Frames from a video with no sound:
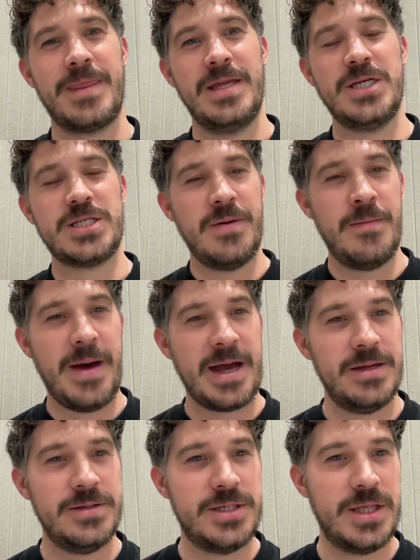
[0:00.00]
Just coming back
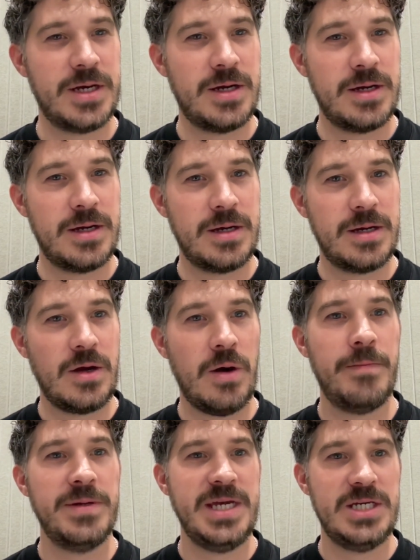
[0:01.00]
onto the
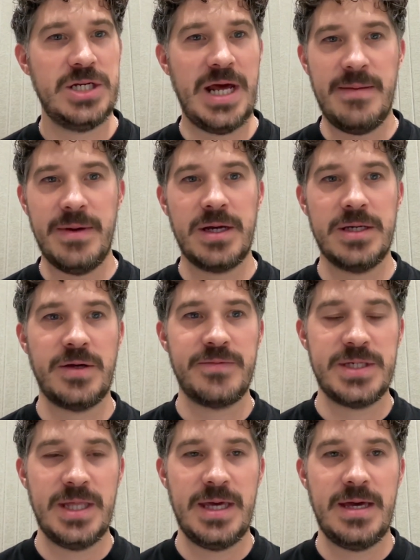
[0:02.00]
competition element, because
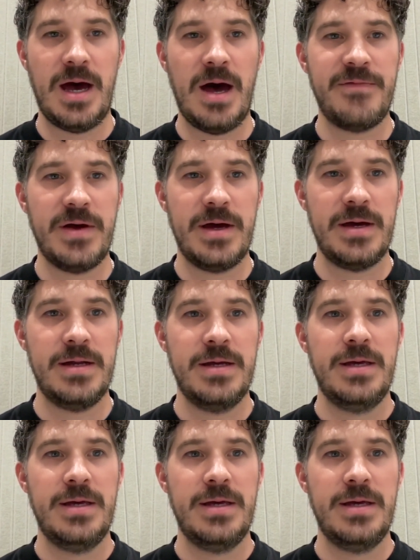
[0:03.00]
obviously the other